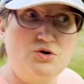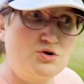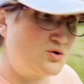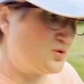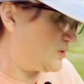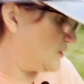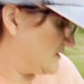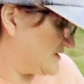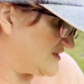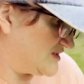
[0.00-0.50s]
who
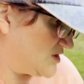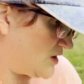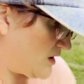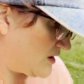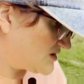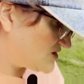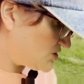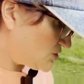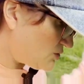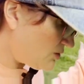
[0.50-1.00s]
you're going to
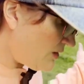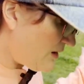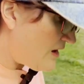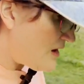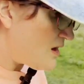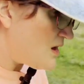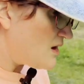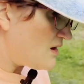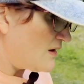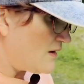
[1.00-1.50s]
talk to.
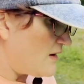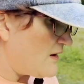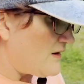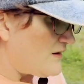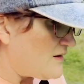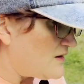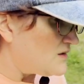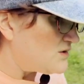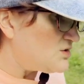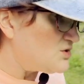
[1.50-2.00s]

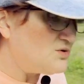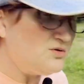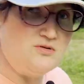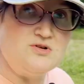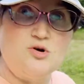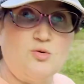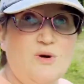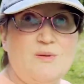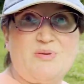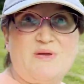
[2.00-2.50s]
You don't
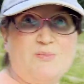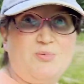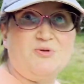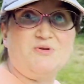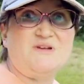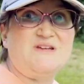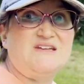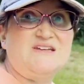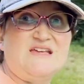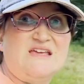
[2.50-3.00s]
know what people
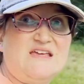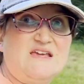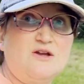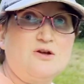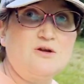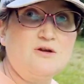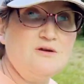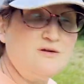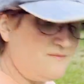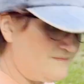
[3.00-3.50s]
need to
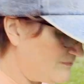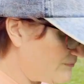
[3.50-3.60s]
hear.